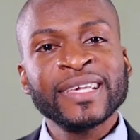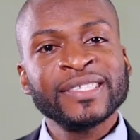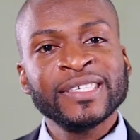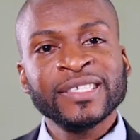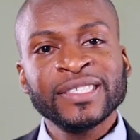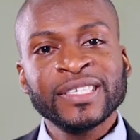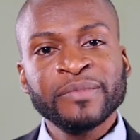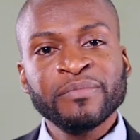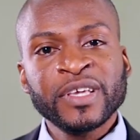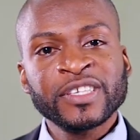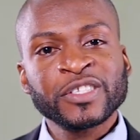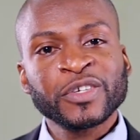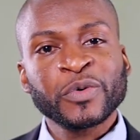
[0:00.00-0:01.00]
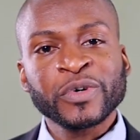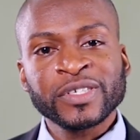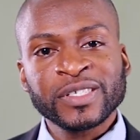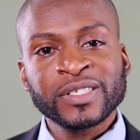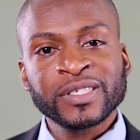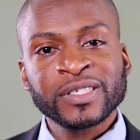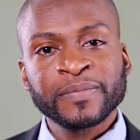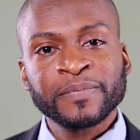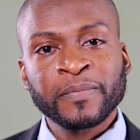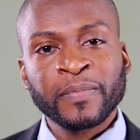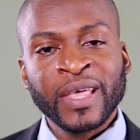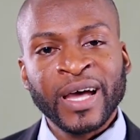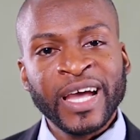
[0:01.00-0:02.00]
ICT-based courses.
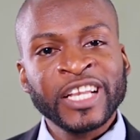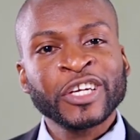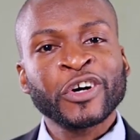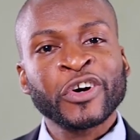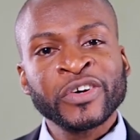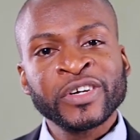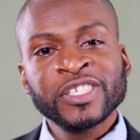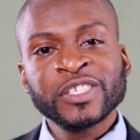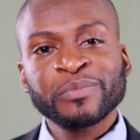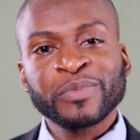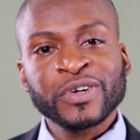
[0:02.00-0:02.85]
I encourage